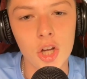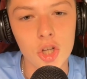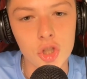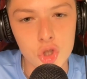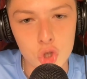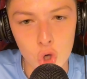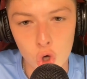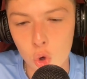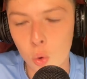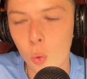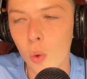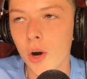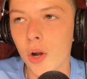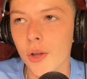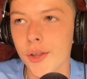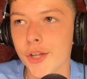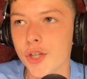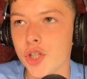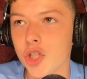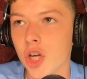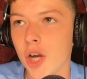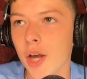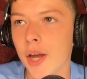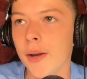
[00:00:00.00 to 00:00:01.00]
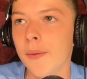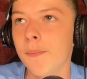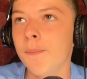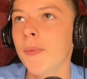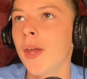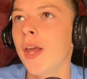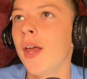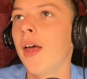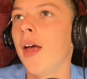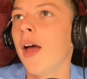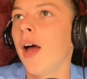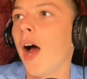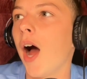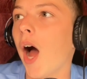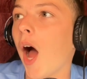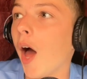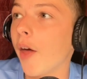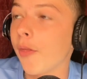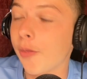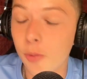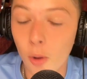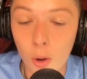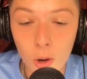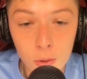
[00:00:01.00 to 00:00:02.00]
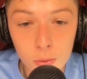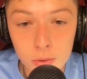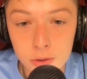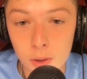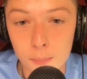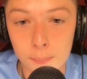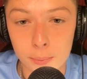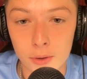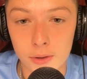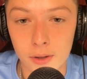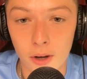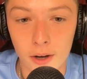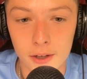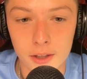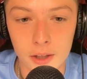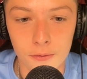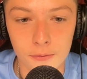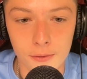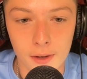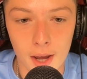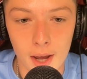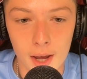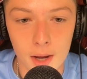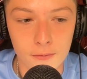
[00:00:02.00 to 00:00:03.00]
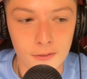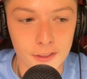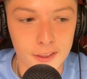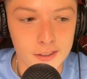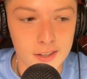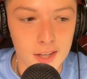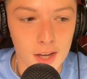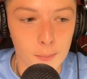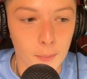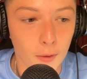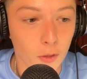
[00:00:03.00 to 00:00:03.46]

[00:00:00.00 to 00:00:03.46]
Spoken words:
took one on the chin. I thought it was a productive game for the team.